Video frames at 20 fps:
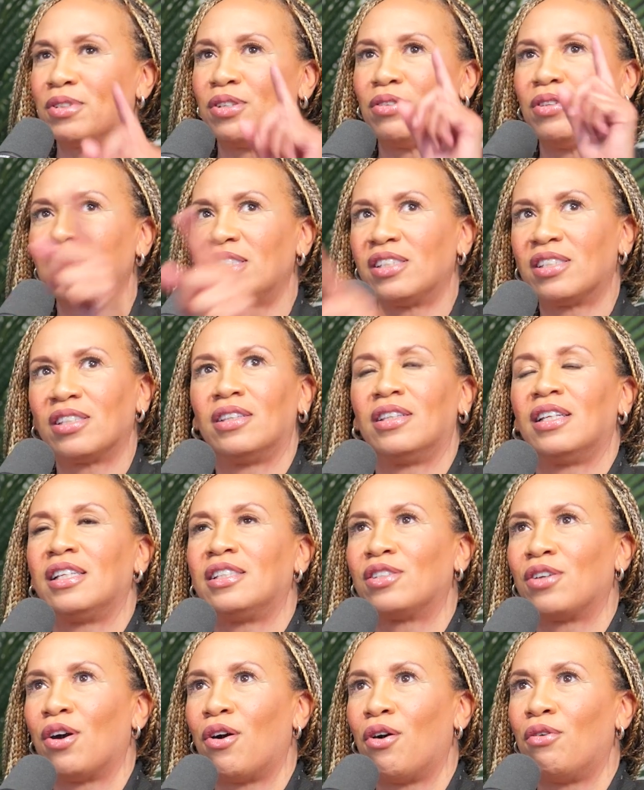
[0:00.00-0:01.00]
So
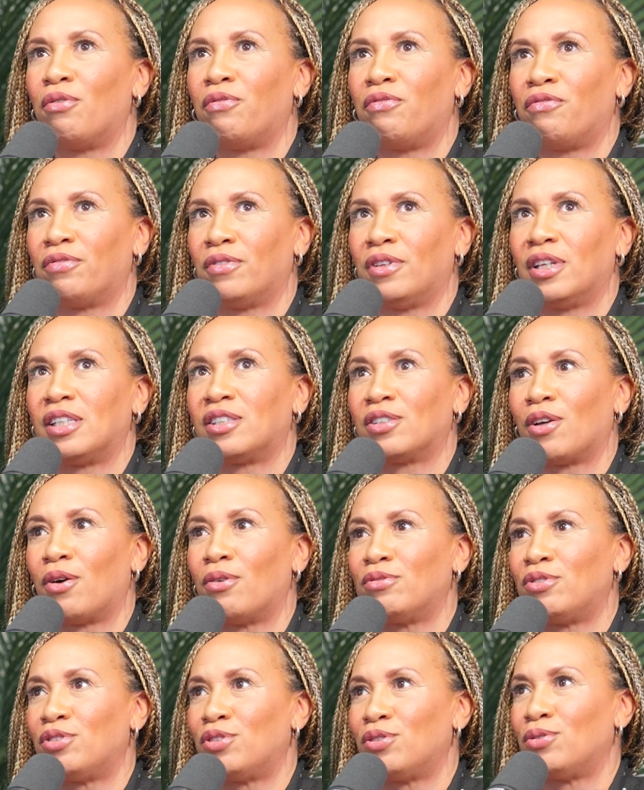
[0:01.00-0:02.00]
let's
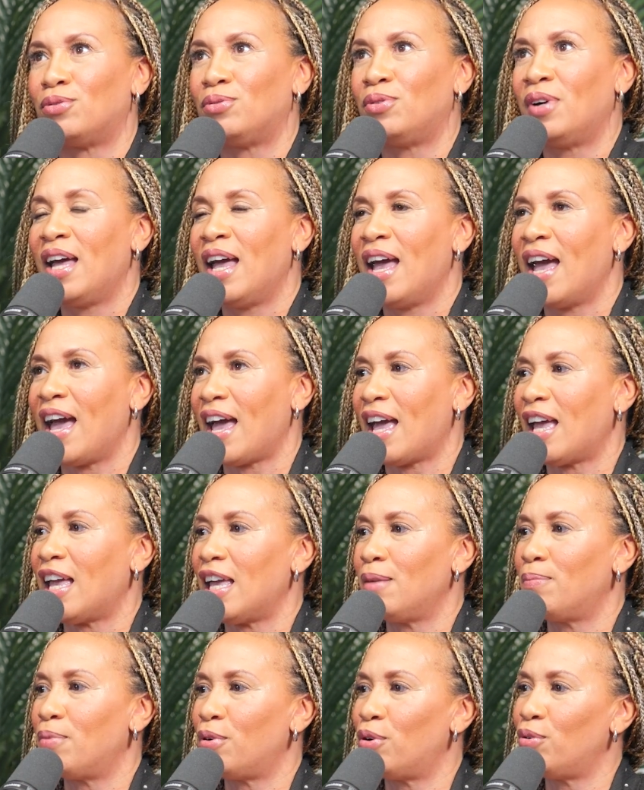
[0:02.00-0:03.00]
go to
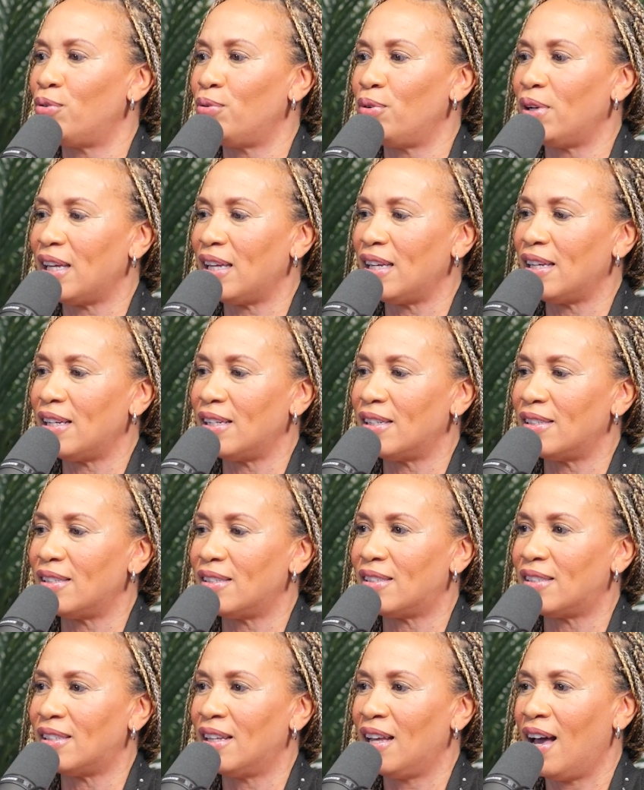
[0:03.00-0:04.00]
Abe, who
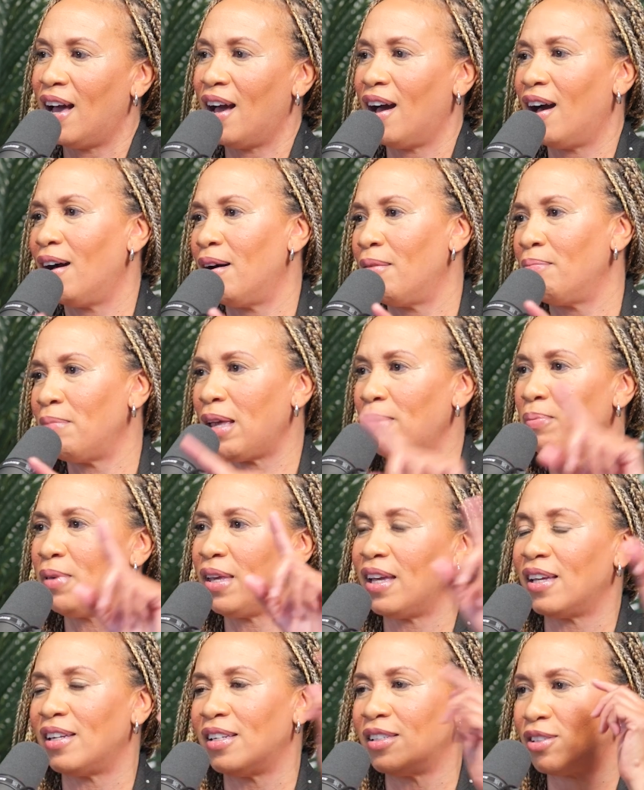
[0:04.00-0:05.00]
is
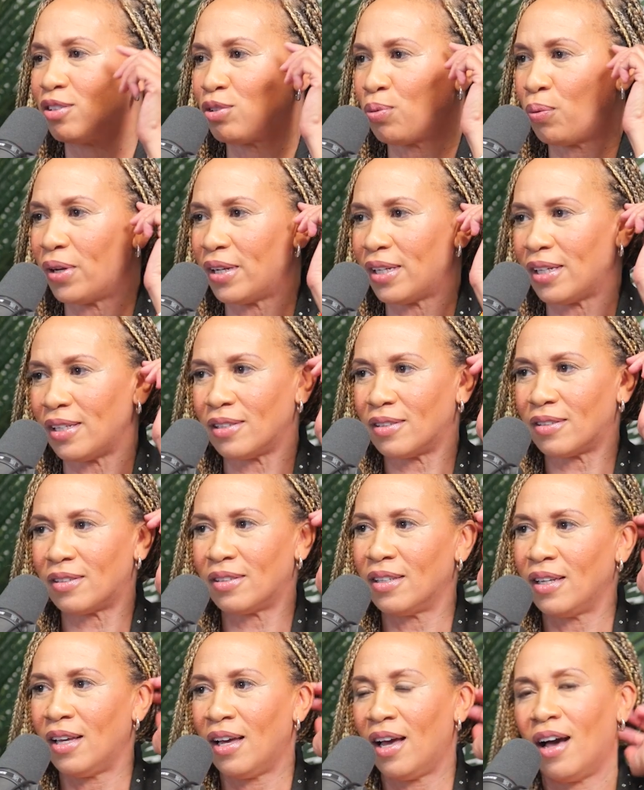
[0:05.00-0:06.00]
maybe in his 20s.